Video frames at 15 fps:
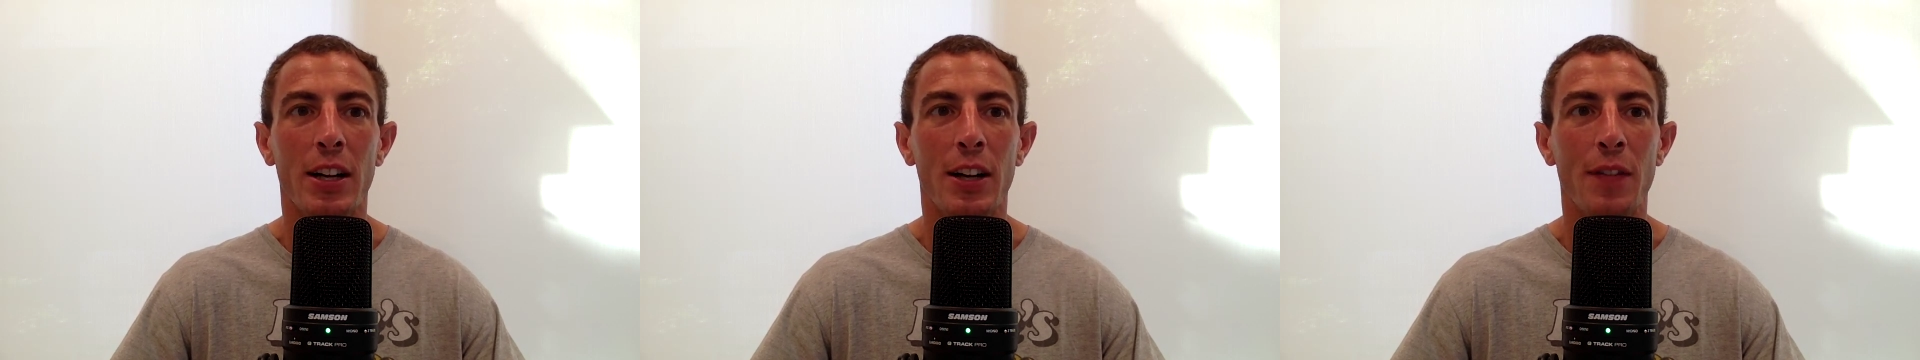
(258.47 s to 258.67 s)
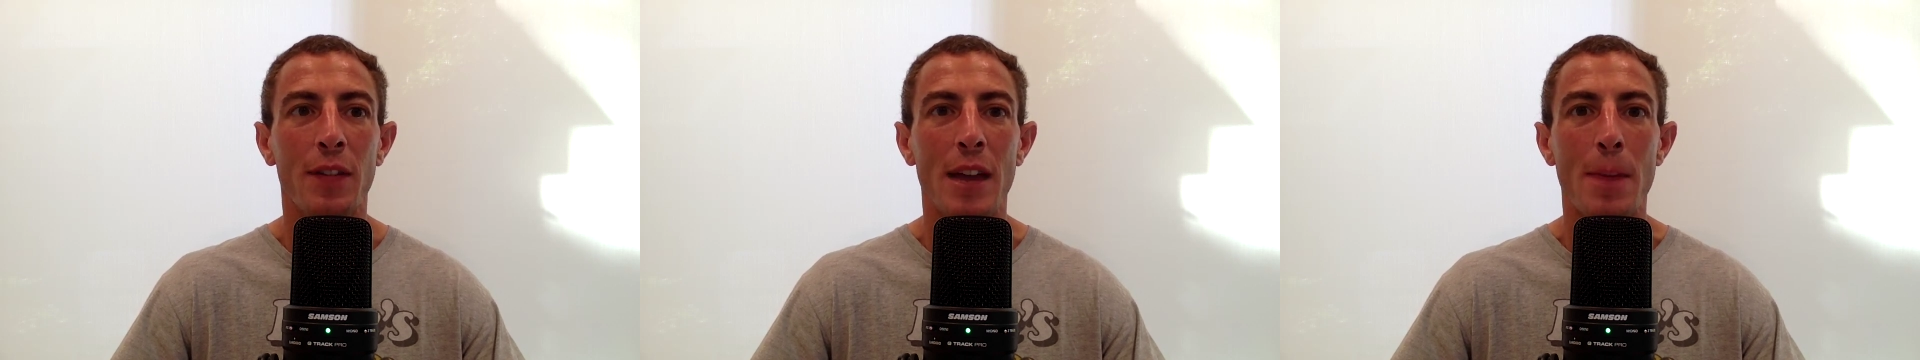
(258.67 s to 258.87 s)

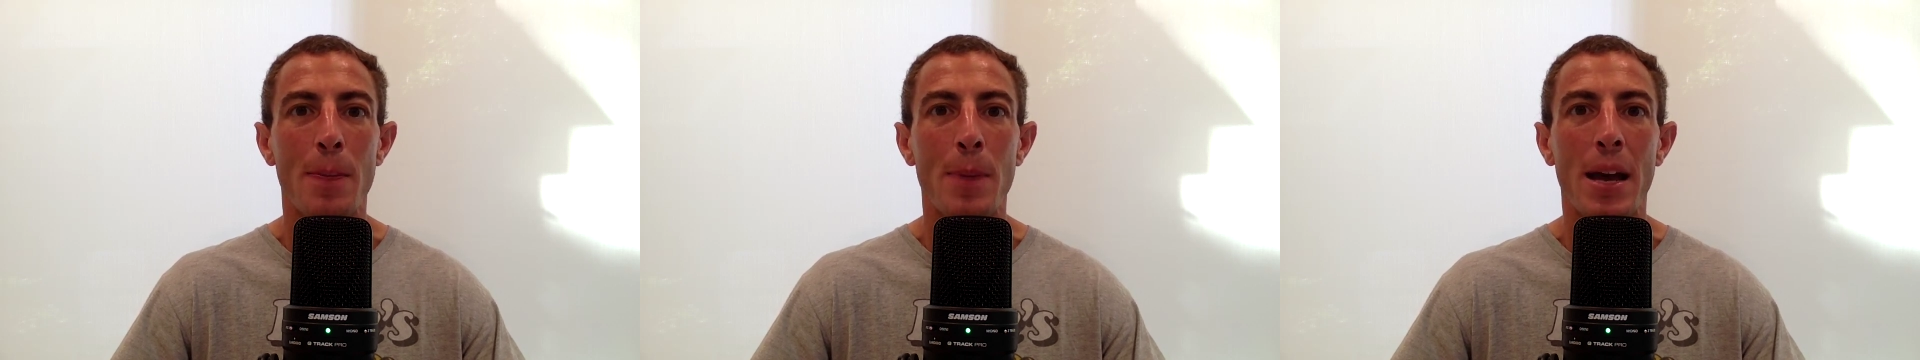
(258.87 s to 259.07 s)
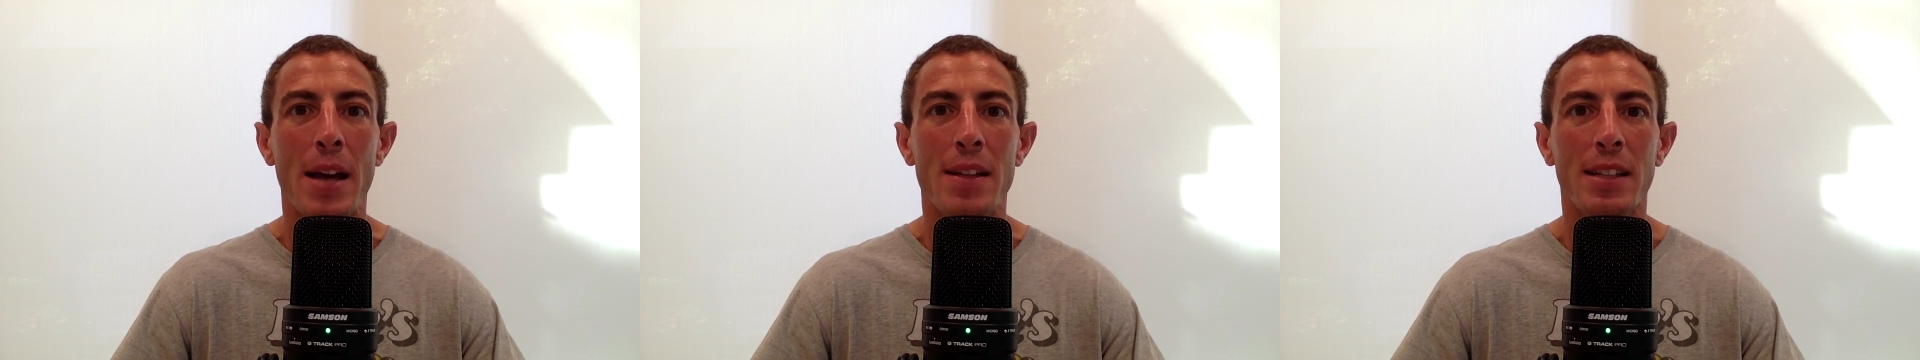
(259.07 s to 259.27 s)
of
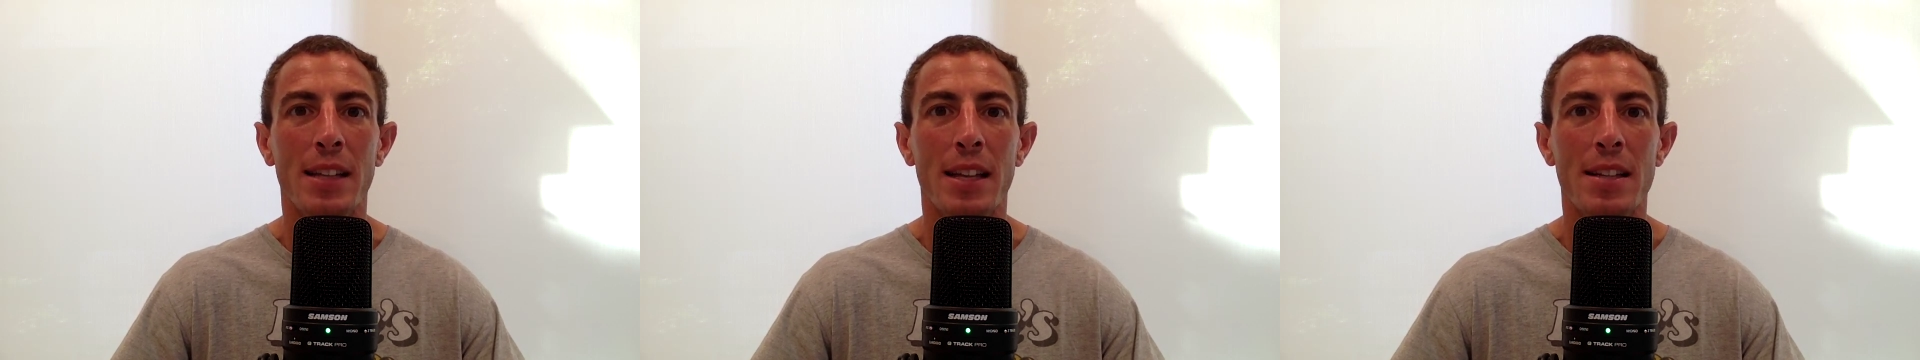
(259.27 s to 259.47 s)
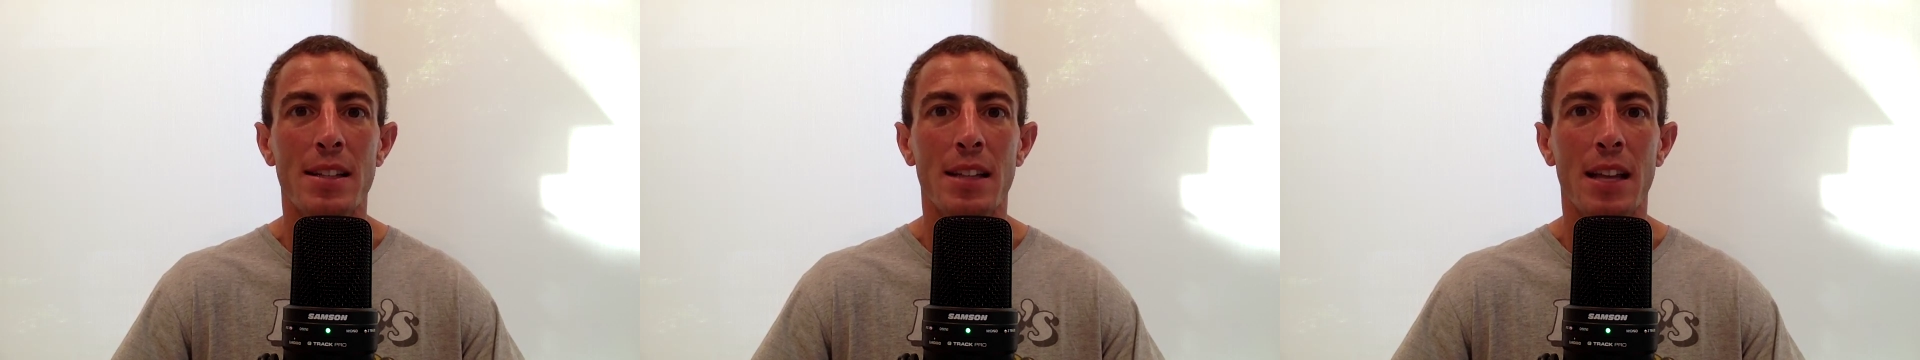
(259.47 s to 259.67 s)
at bats
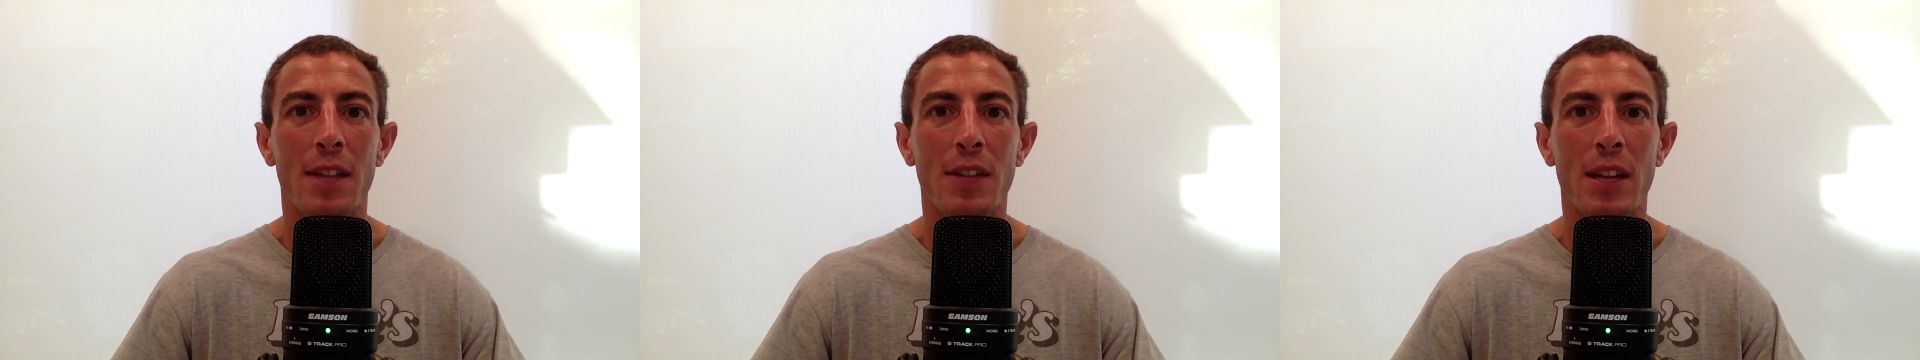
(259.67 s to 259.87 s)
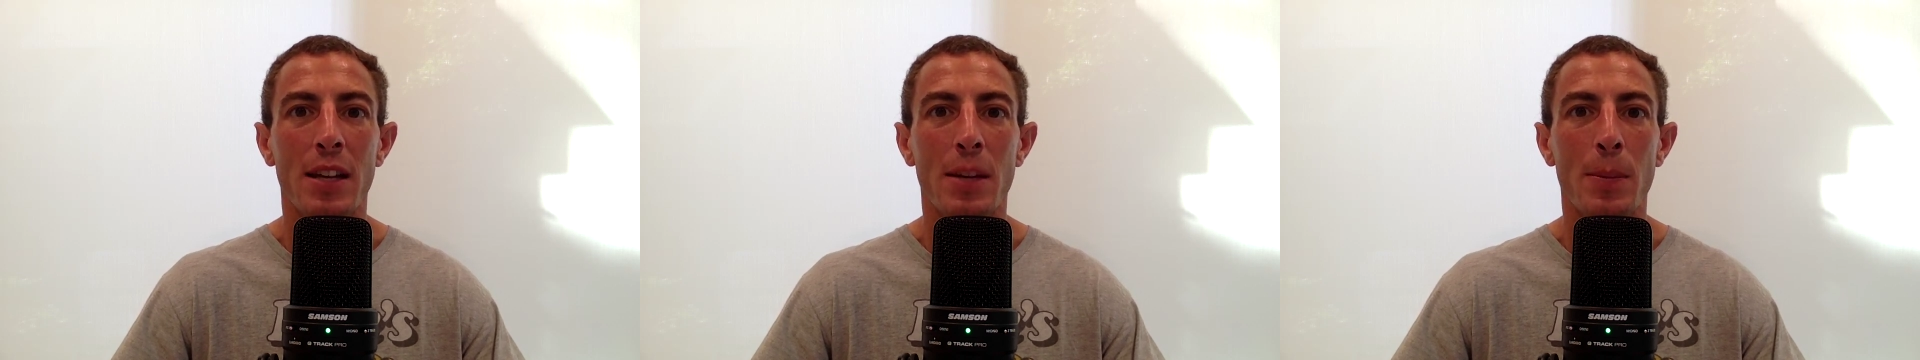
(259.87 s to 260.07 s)
against
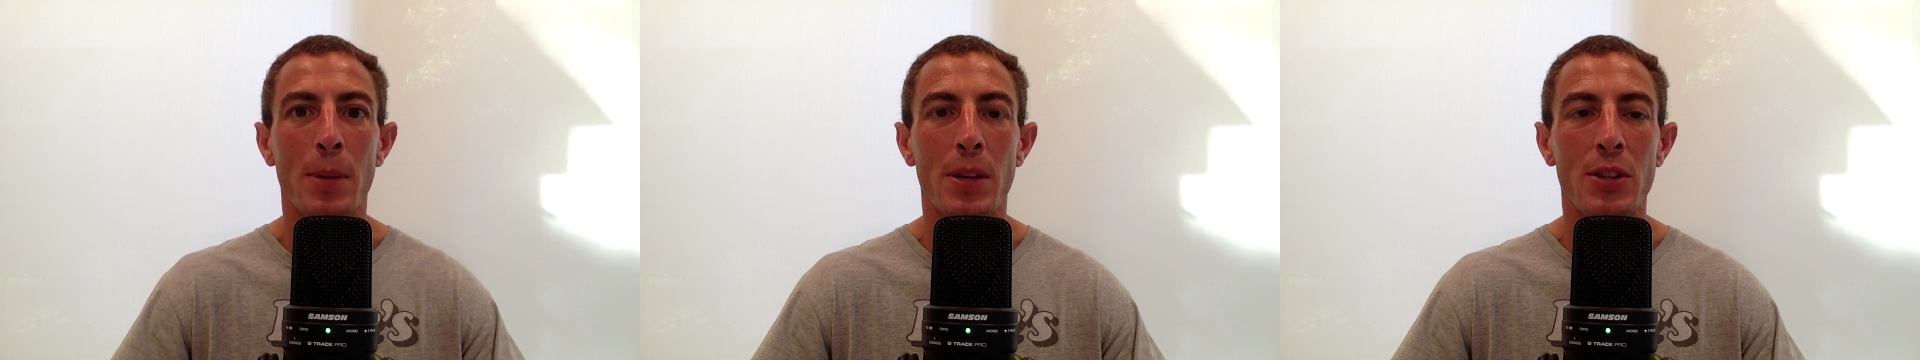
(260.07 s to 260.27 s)
left-handed